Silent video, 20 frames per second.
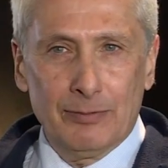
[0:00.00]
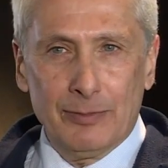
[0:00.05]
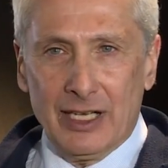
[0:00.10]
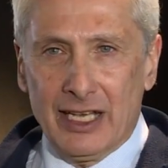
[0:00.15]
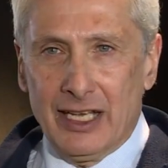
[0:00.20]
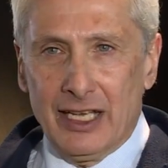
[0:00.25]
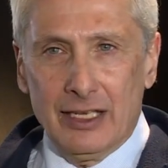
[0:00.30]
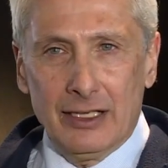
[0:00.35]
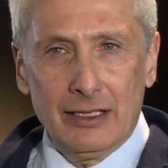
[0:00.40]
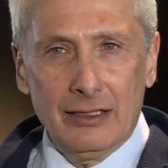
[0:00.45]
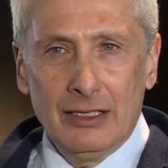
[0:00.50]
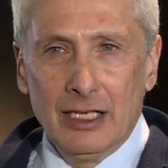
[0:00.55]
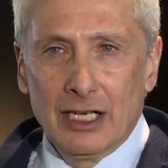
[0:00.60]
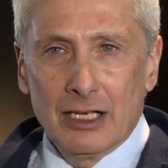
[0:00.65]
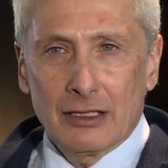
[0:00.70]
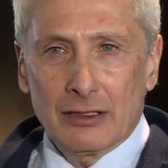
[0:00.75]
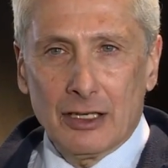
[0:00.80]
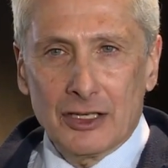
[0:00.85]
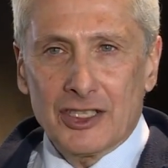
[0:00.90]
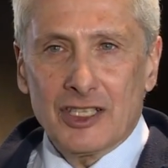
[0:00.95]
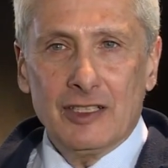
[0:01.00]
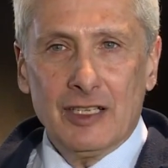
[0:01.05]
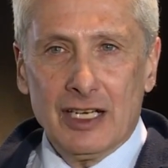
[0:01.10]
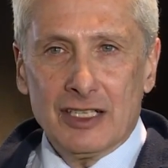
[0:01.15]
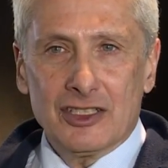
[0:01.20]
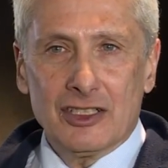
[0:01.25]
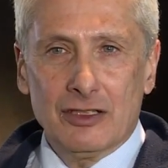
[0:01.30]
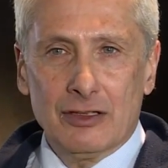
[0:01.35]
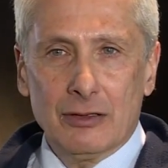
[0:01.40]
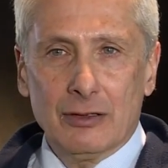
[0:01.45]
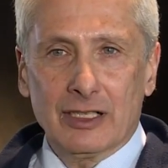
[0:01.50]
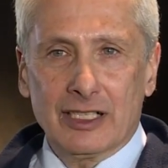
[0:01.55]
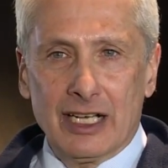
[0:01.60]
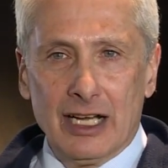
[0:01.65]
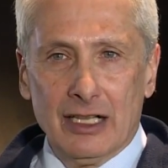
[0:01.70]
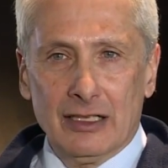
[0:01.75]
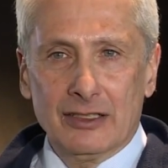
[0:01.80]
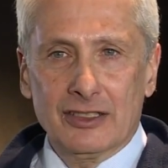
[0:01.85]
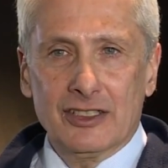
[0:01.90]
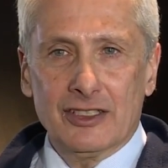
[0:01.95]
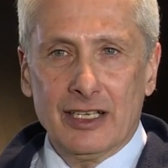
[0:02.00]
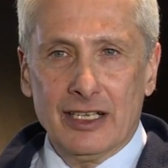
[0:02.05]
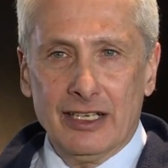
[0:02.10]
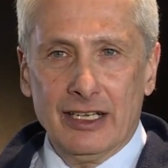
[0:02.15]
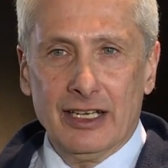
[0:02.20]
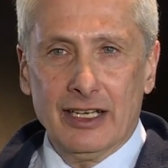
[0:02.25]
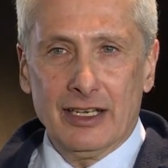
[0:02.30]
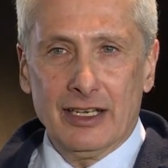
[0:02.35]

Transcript: will pay close attention to a college that